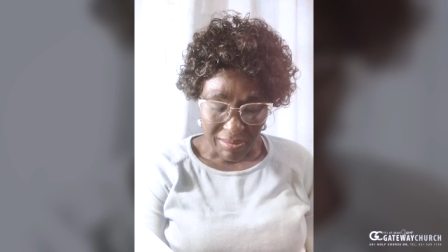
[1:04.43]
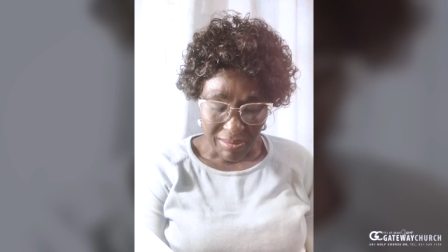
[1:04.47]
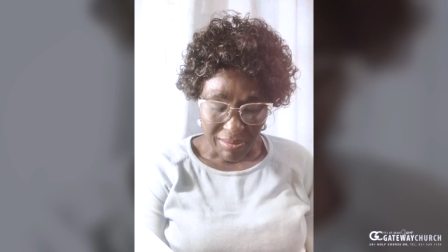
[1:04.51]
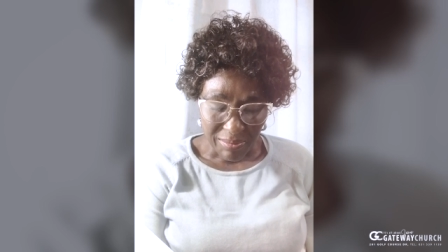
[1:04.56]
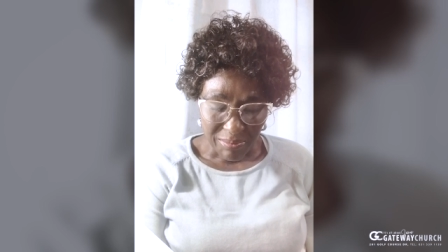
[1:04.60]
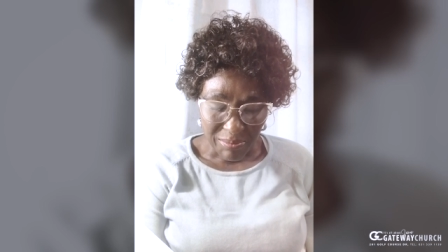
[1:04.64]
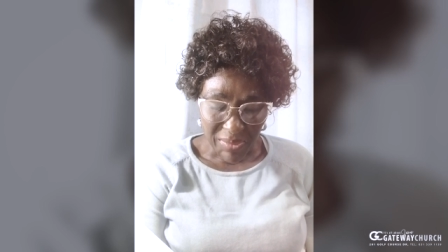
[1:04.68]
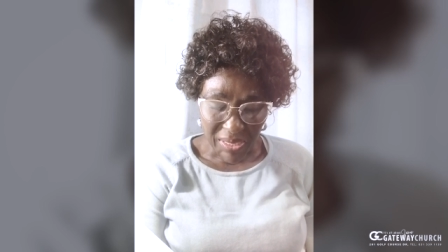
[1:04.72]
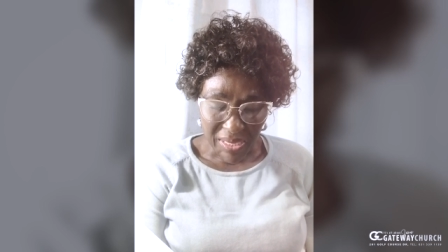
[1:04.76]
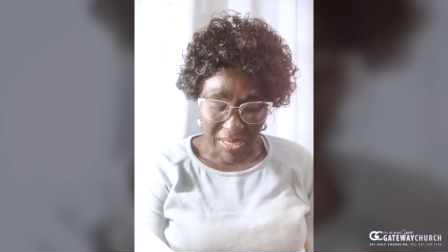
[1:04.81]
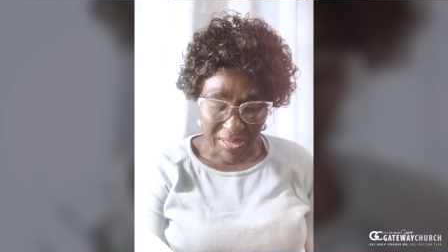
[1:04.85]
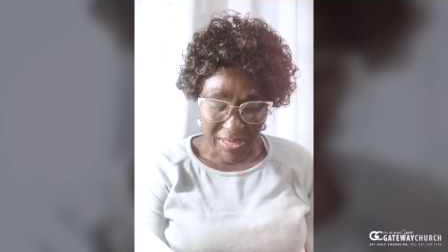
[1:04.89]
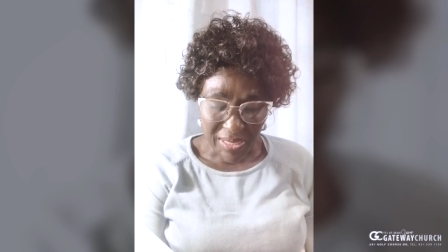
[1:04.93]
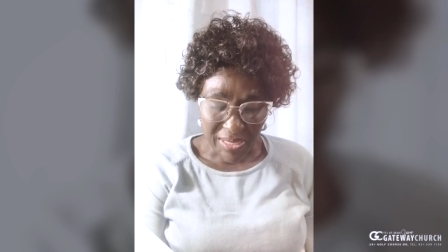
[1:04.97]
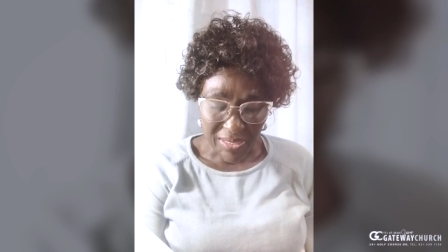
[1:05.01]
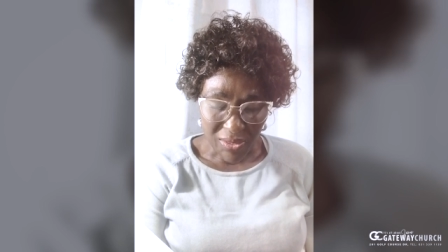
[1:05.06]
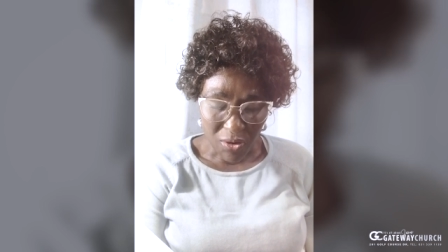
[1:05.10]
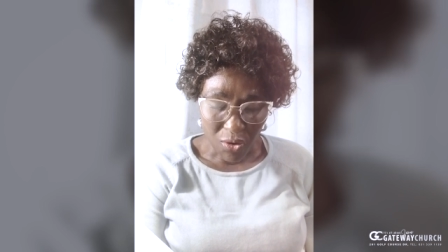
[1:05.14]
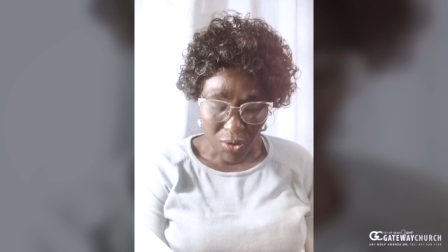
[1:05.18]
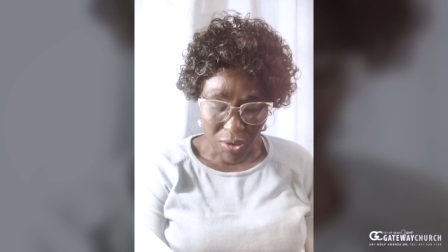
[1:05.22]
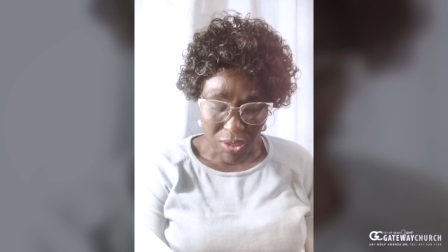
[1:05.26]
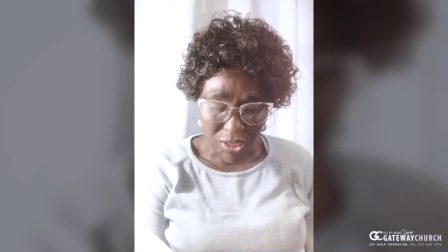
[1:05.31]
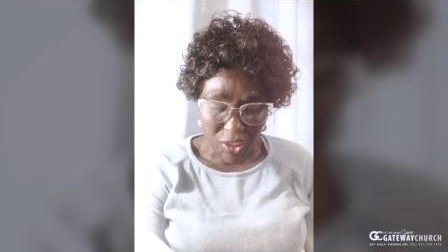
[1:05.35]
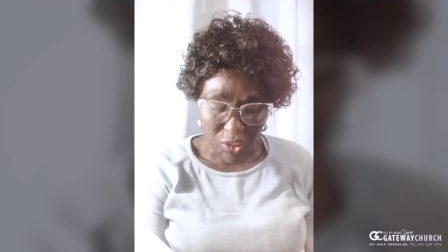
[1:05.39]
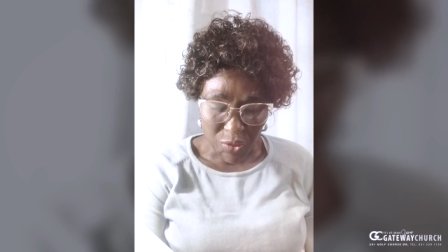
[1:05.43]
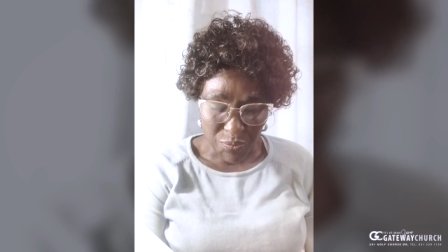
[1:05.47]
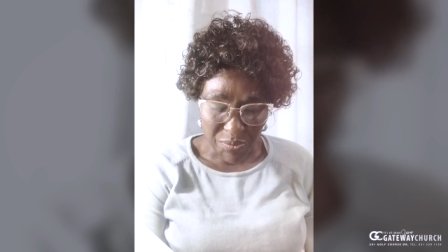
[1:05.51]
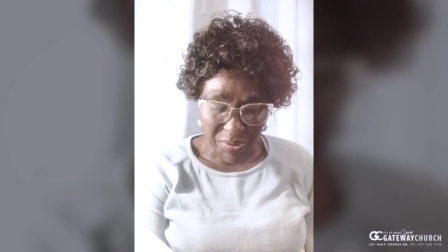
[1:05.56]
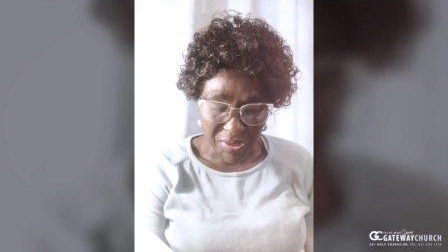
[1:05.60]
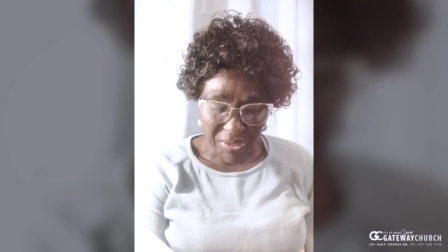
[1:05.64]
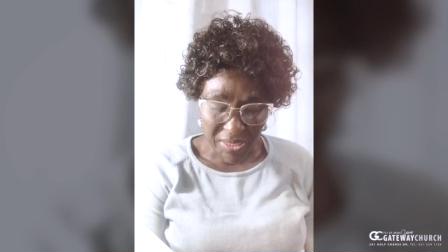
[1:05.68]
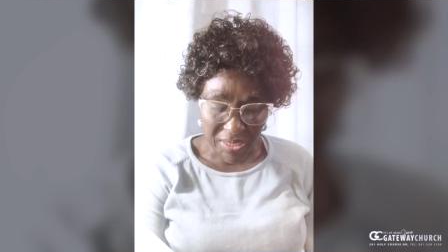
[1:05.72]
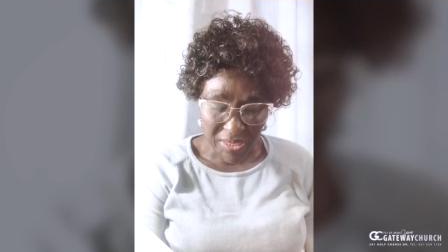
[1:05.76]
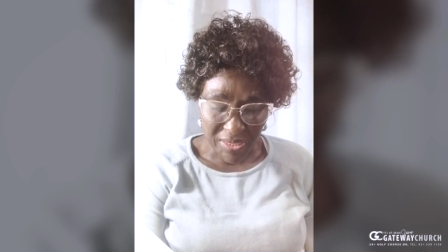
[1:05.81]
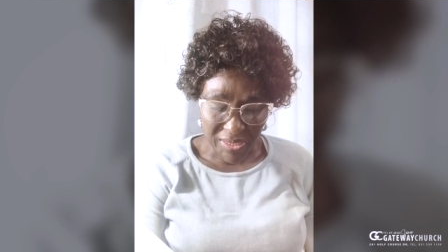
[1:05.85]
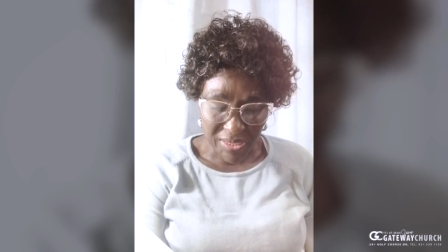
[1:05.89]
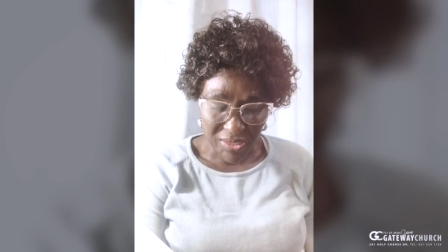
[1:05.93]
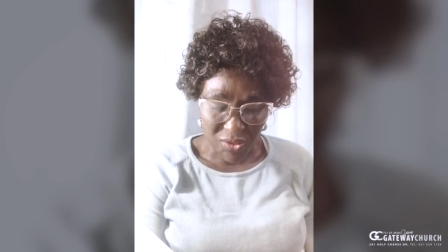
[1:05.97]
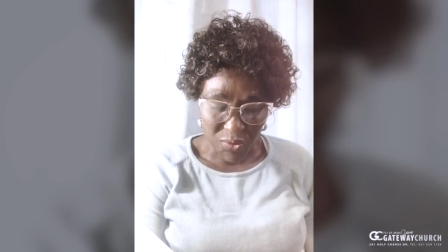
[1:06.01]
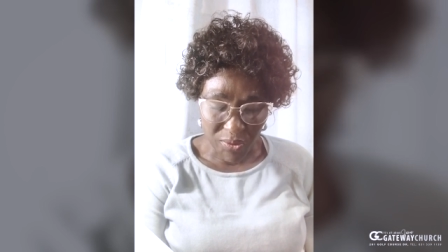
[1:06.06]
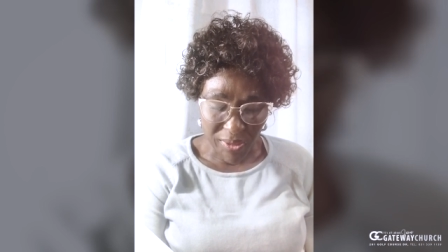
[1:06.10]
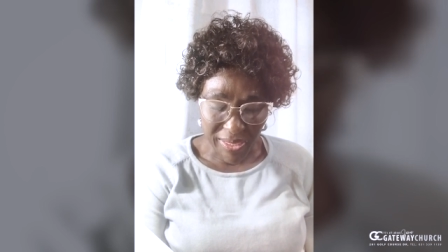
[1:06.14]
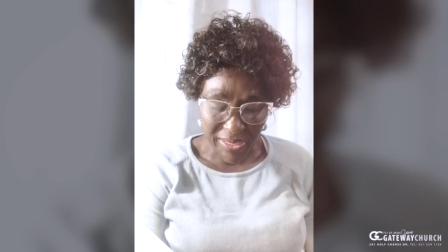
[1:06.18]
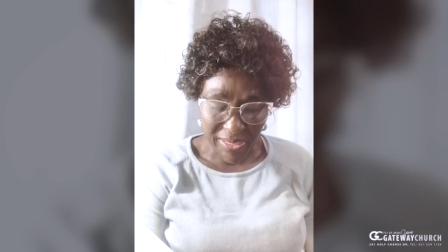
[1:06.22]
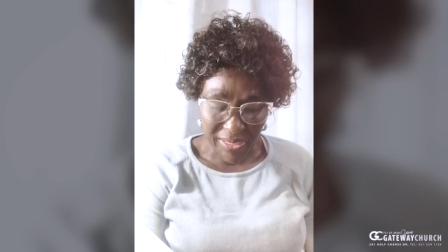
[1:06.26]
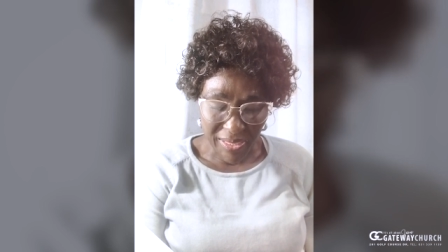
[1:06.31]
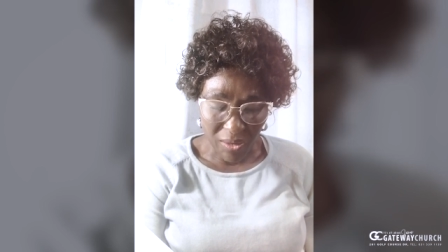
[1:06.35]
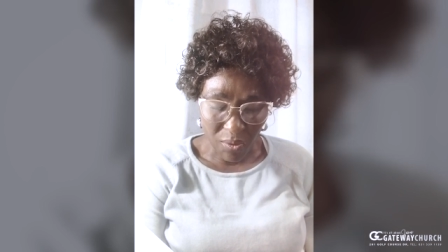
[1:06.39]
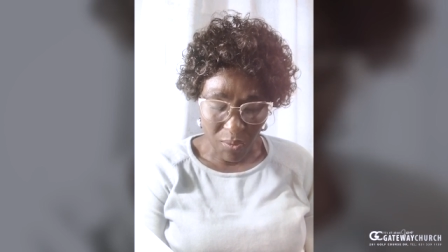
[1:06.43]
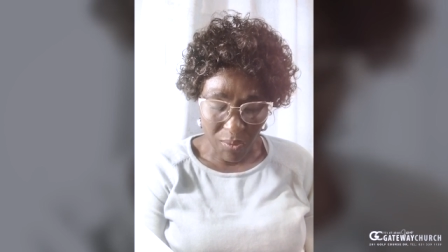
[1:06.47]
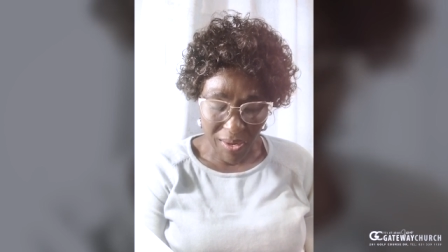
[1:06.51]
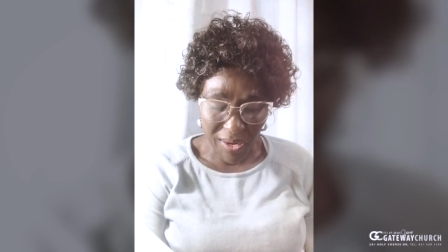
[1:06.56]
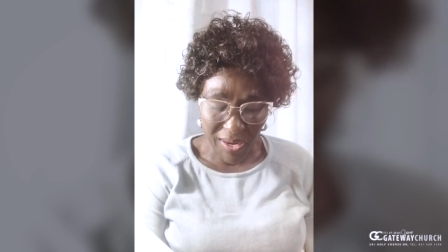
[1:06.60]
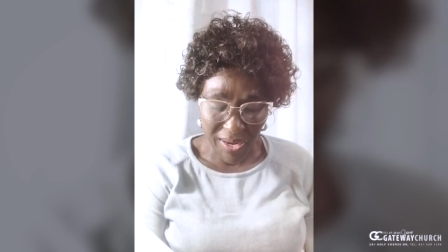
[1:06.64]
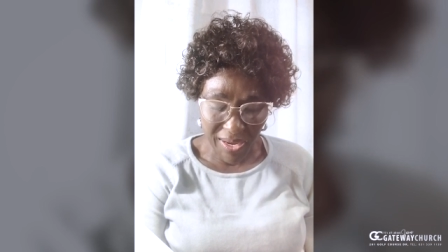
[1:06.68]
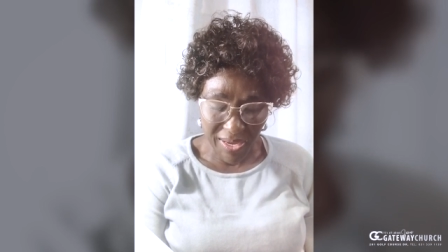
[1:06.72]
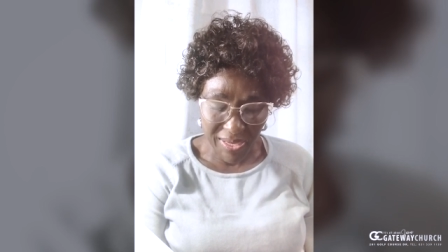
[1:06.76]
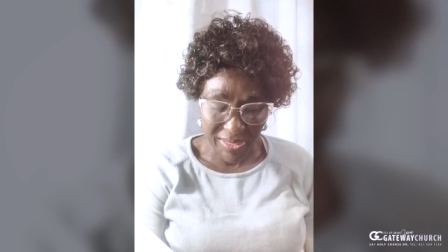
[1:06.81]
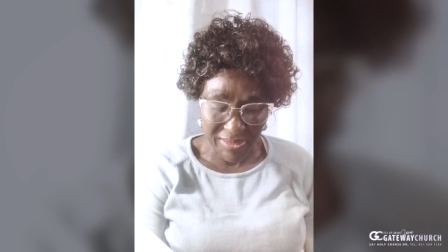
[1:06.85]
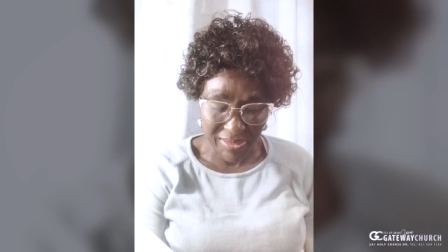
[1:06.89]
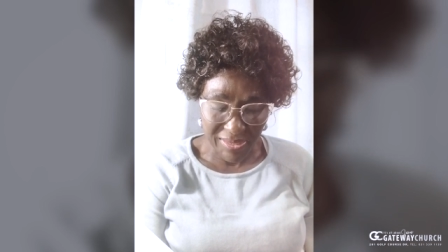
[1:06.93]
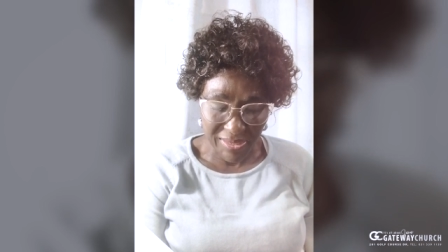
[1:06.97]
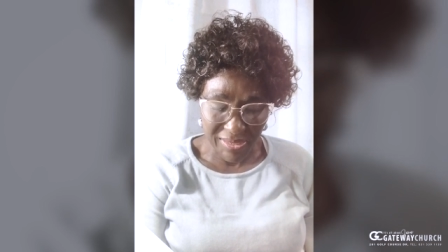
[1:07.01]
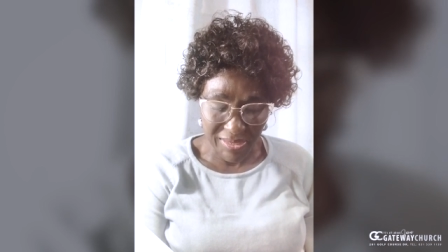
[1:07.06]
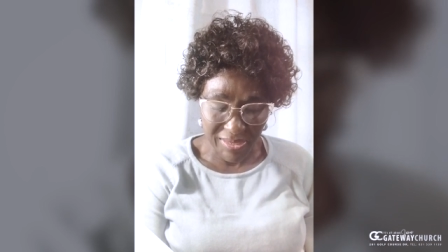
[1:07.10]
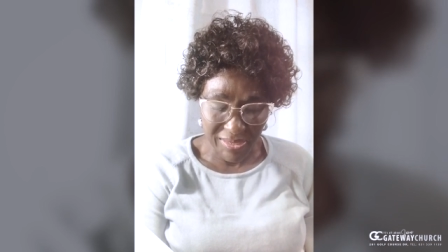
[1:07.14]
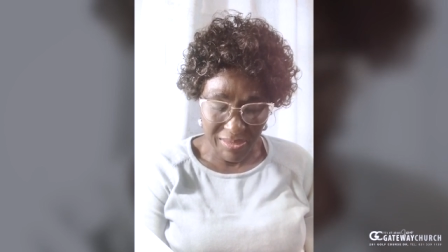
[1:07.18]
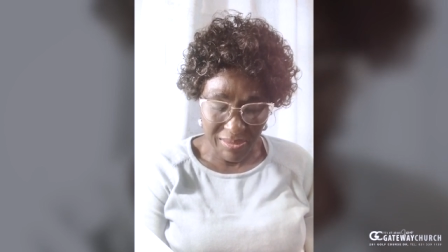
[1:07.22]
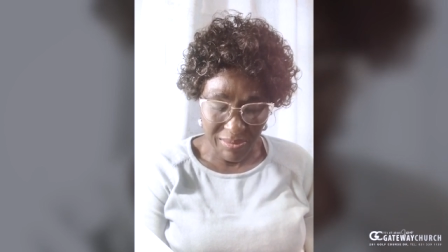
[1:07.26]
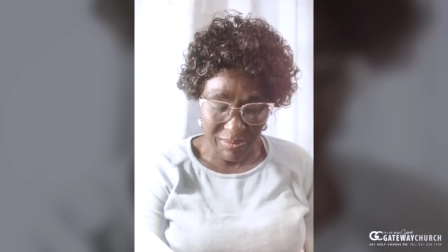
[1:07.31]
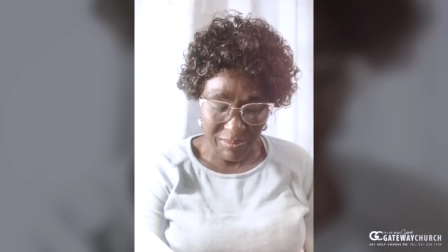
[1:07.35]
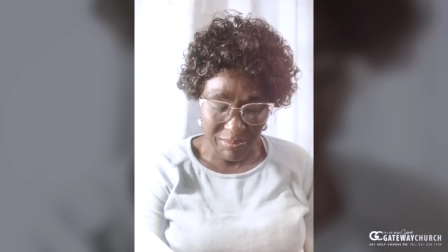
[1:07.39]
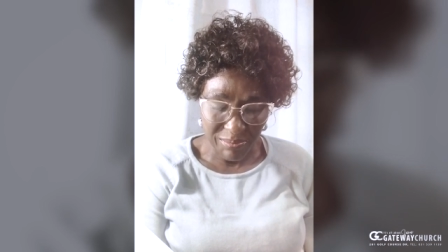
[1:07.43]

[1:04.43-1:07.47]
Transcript: May that Holy Spirit dwell in our hearts.